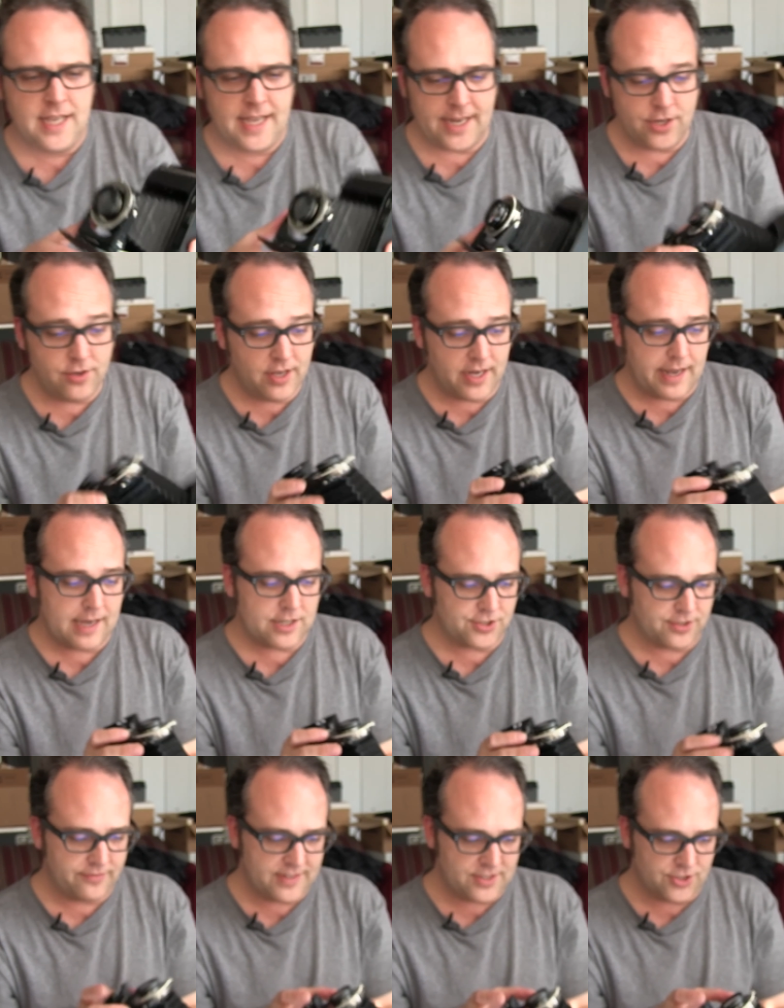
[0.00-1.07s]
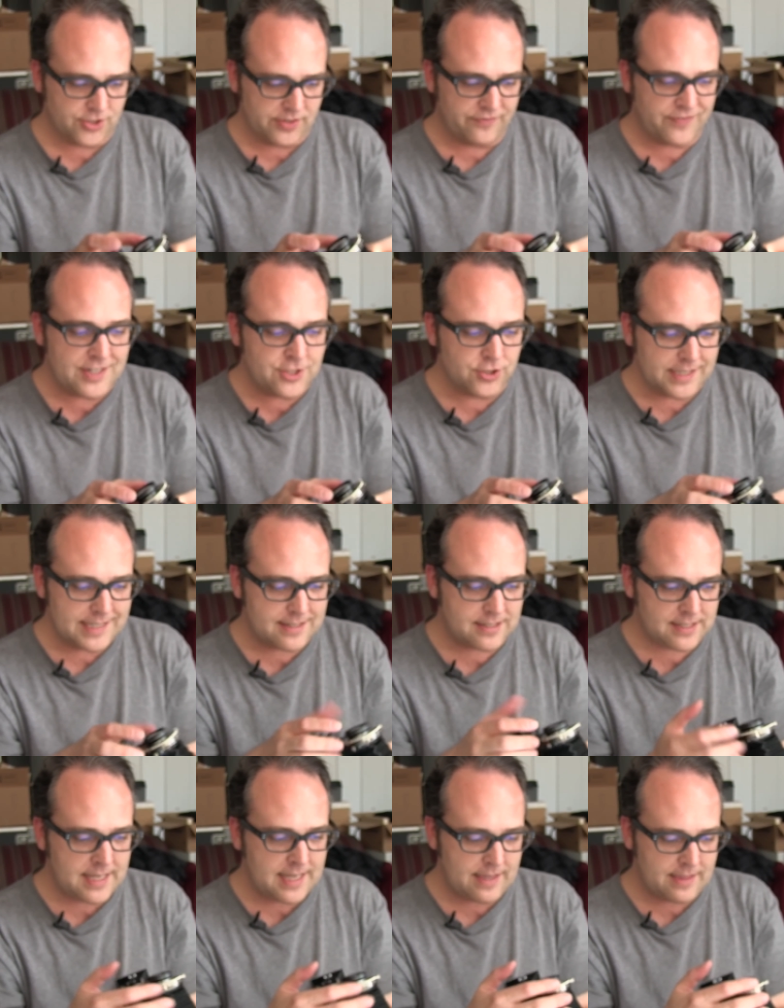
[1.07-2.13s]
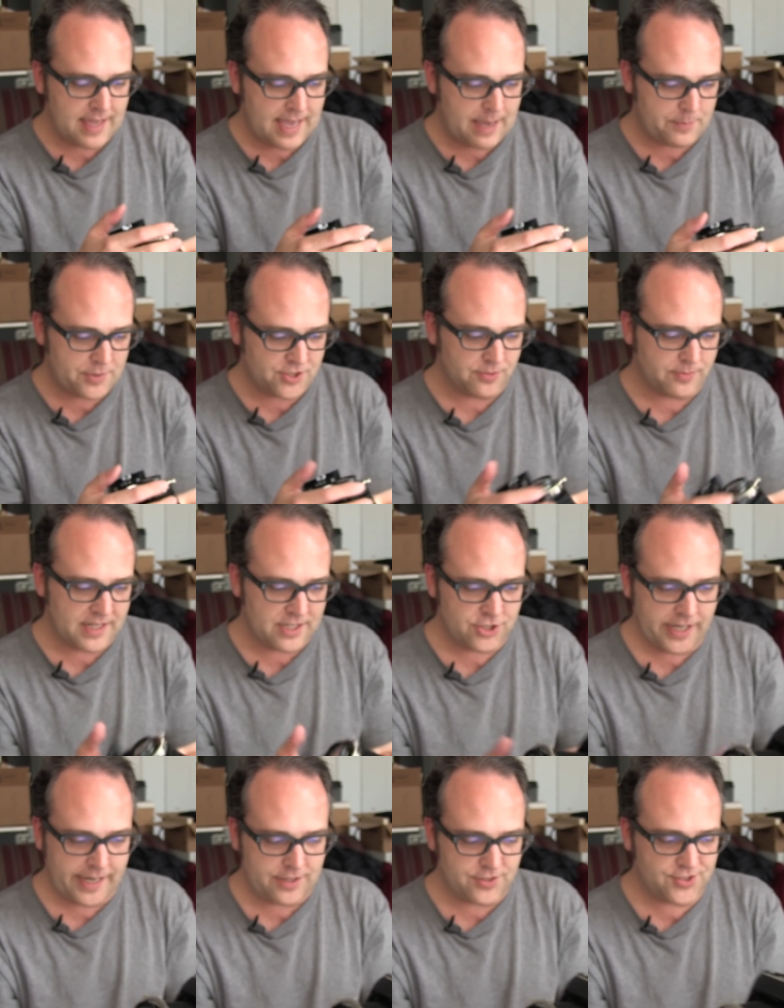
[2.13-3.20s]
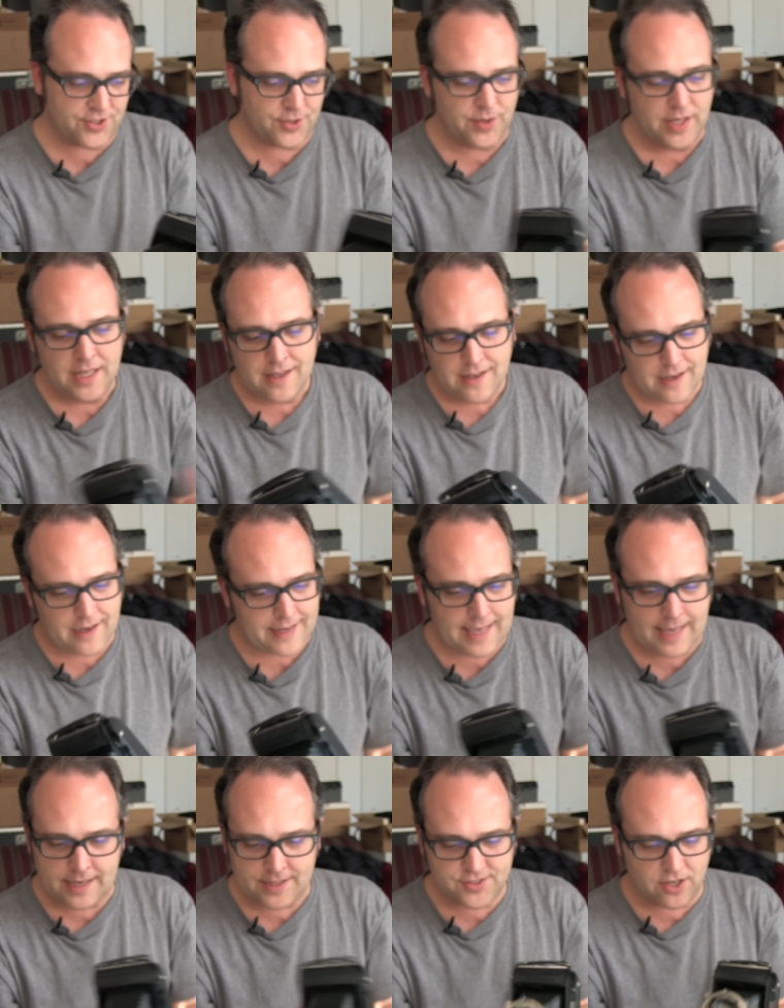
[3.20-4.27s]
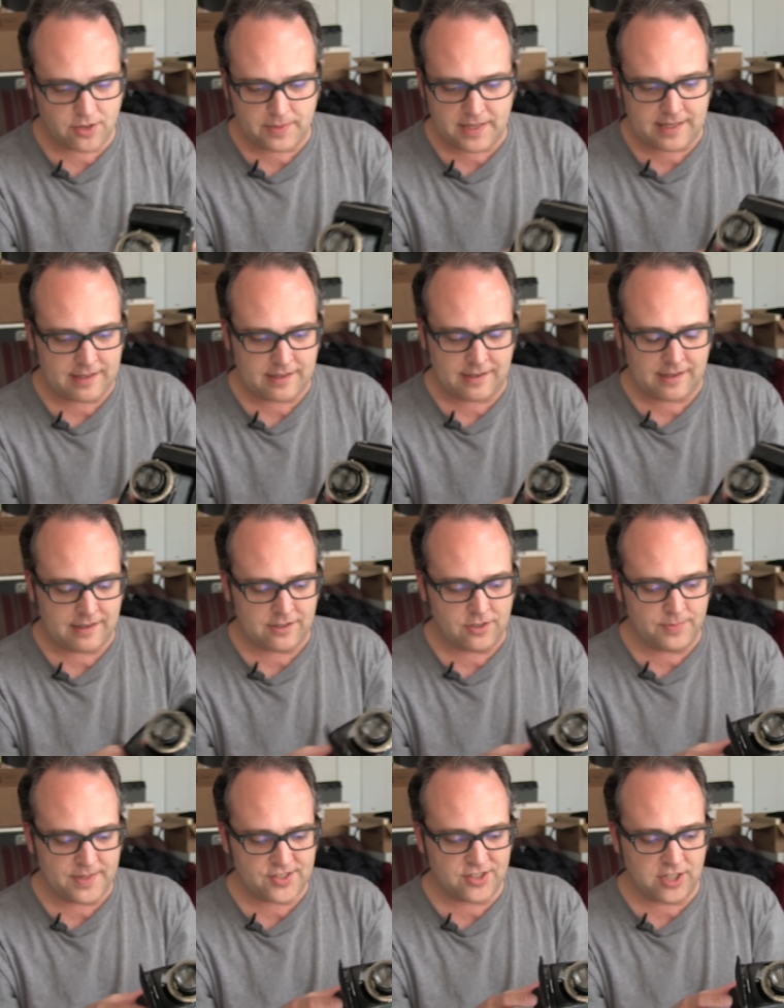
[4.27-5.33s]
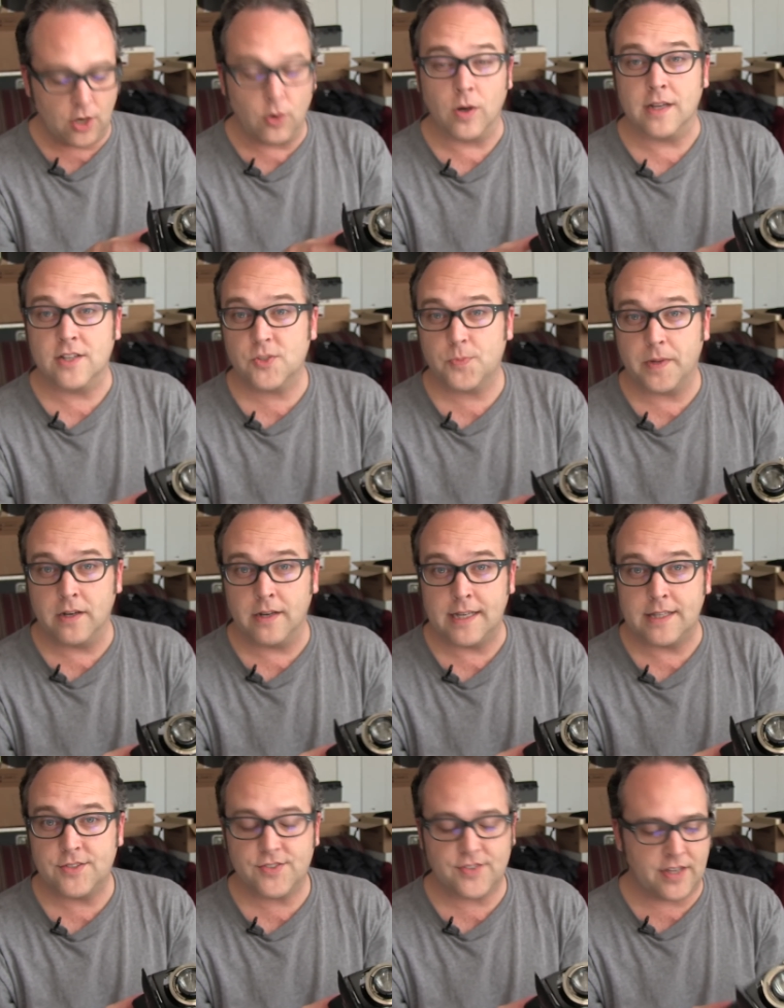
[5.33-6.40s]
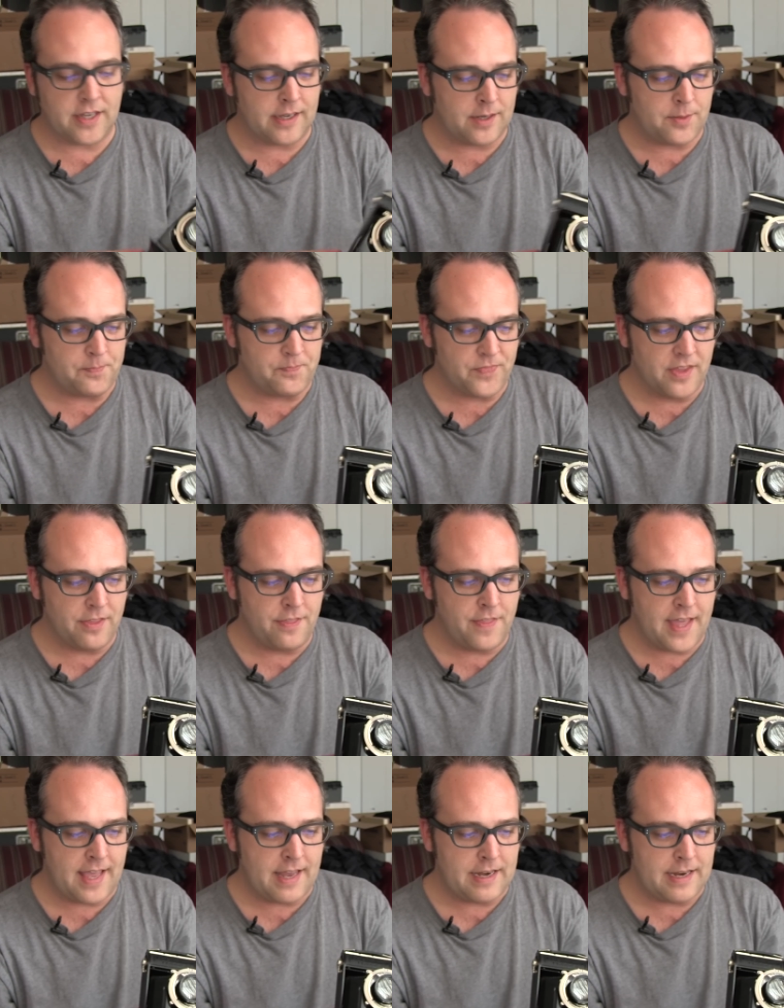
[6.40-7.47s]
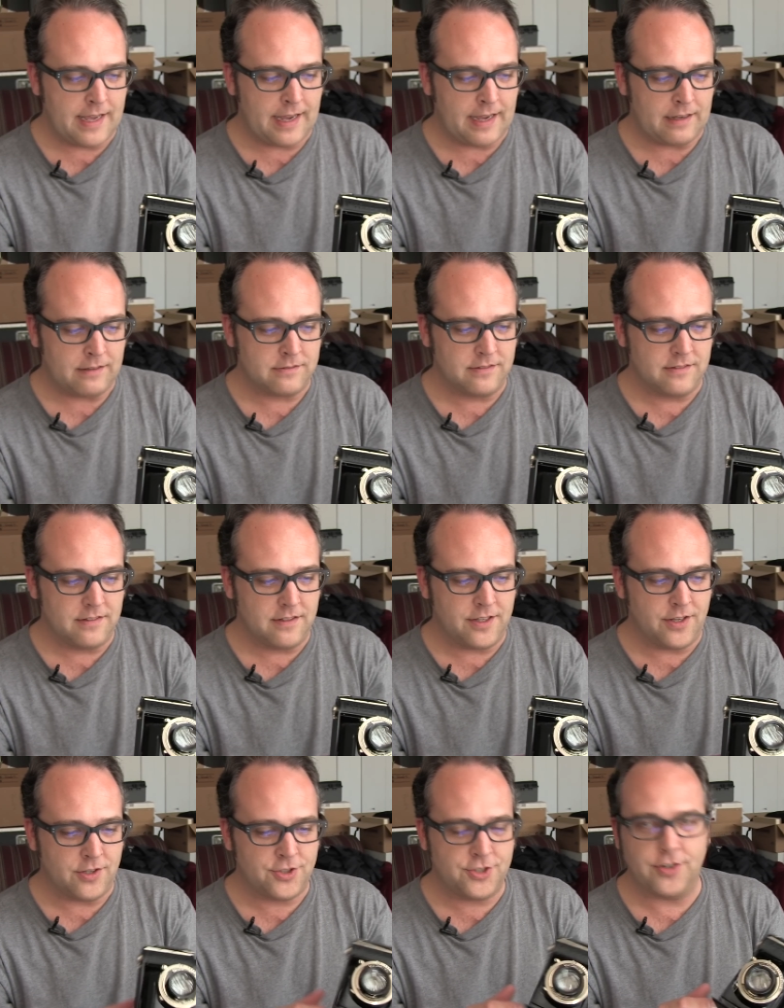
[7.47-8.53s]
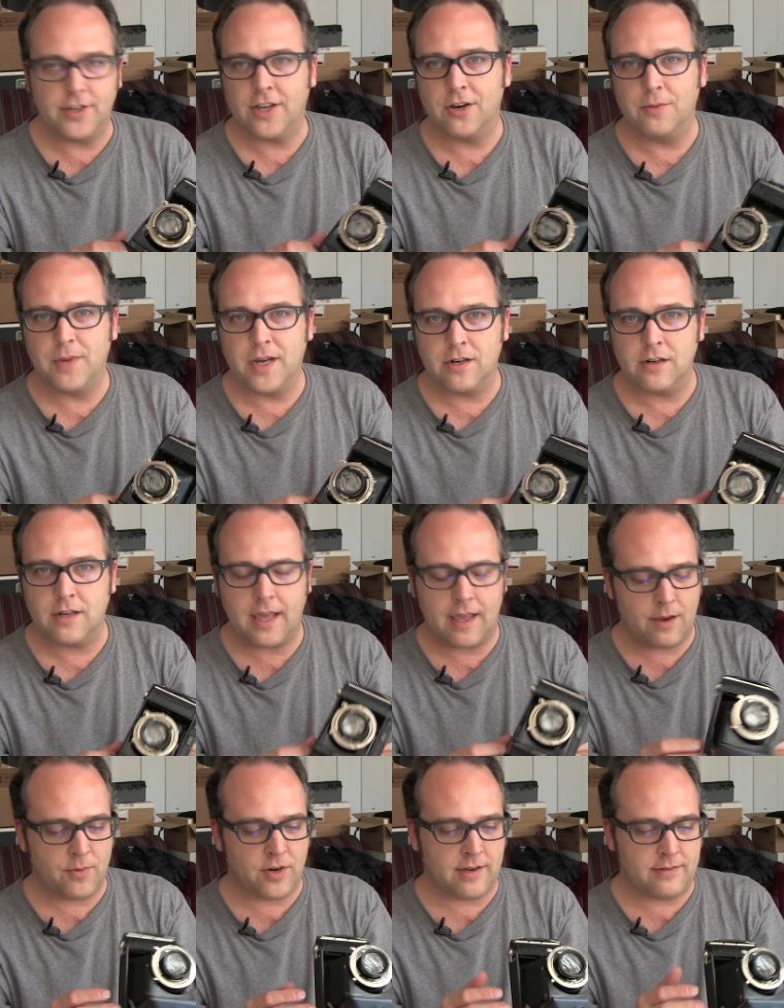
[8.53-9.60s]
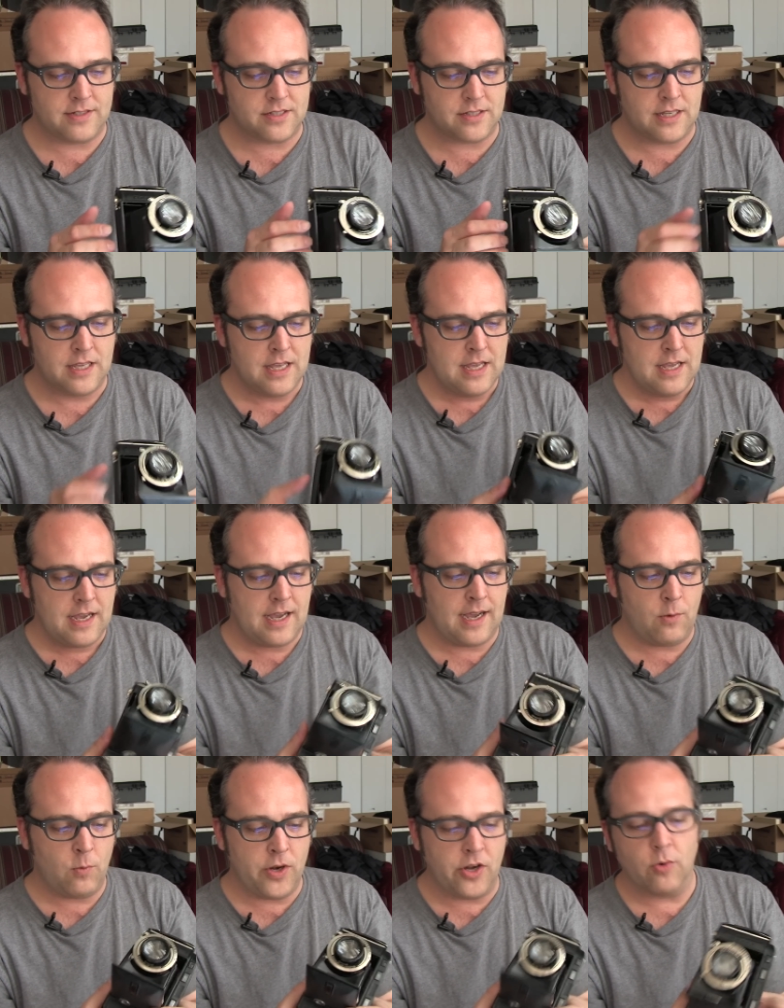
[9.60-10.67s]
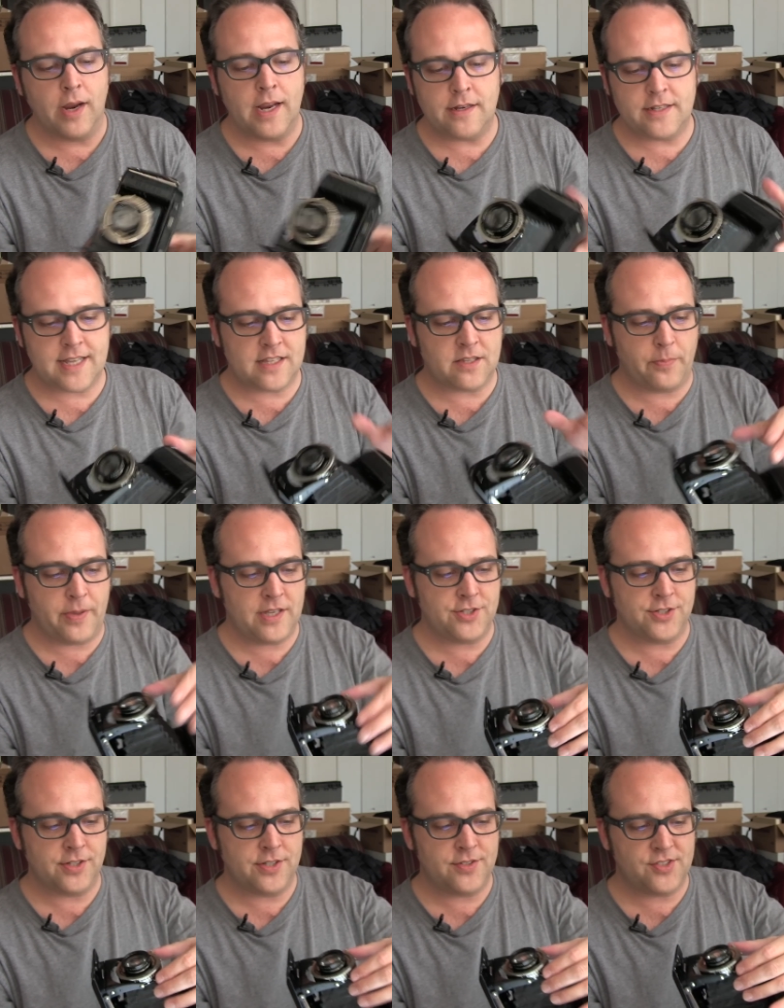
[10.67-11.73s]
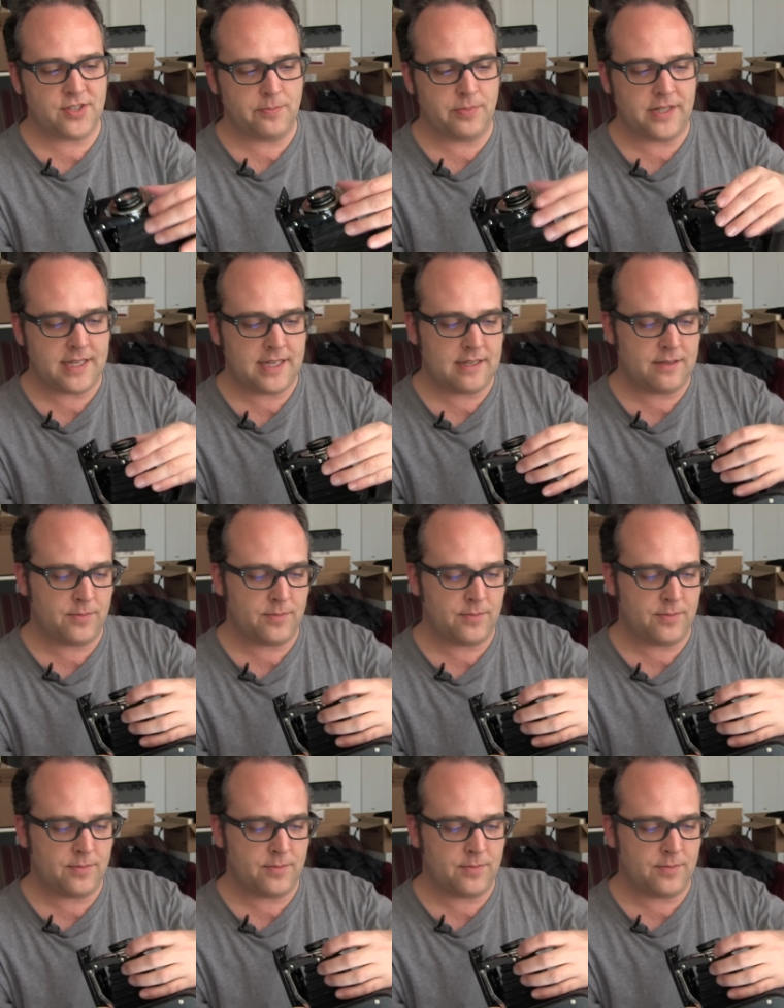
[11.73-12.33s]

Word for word: And you can actually visu visually see the aperture being changed. So again, it's going to be a little bit slower experience um, than uh, you know shooting on a modern camera. Obviously, uh, when you're ready to take the picture, you simply